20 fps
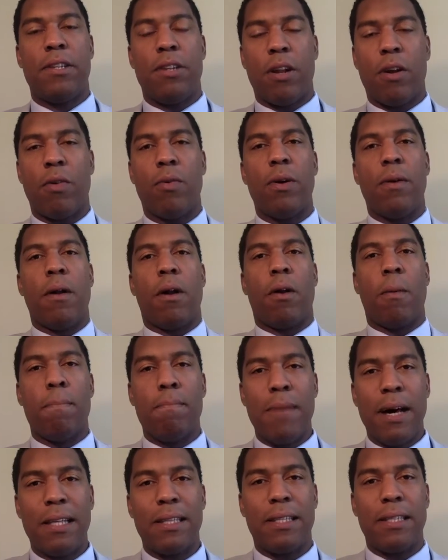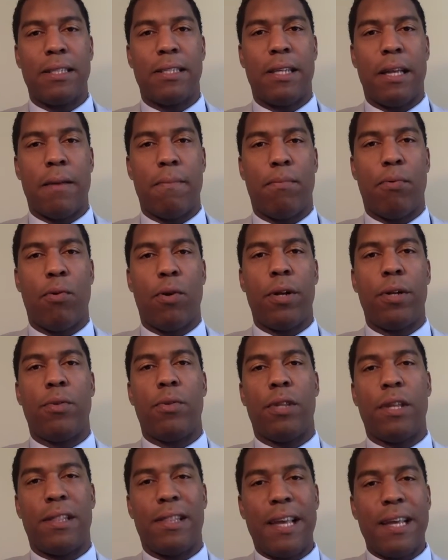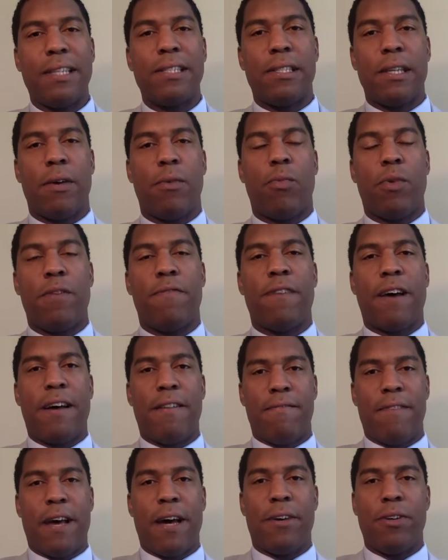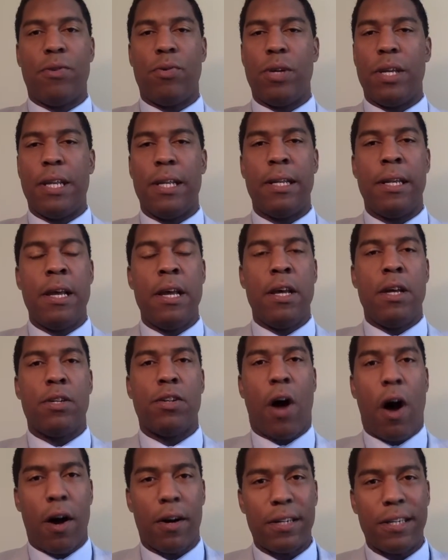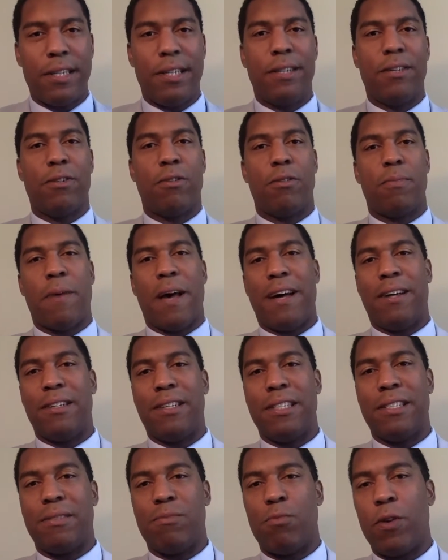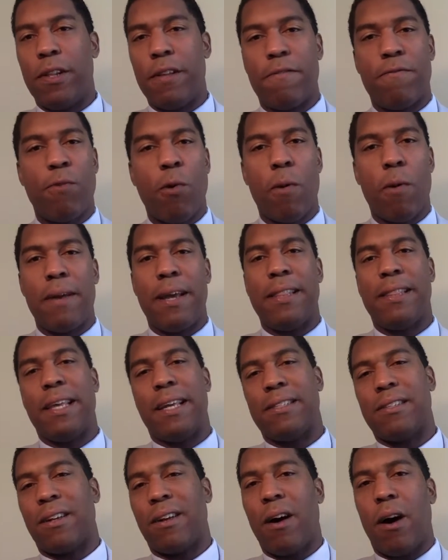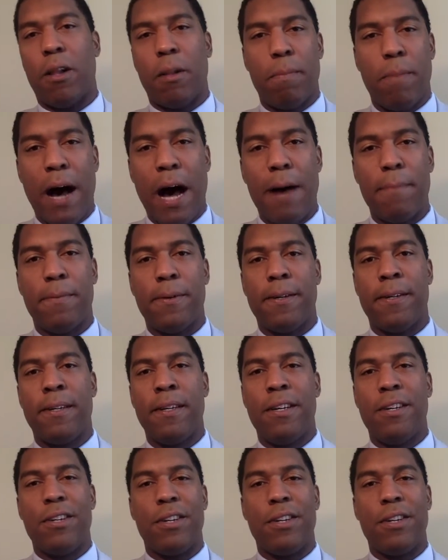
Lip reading: you know, on a monthly standpoint, but the things that we find value in talking to dealers about is really four main things. I call it Papa.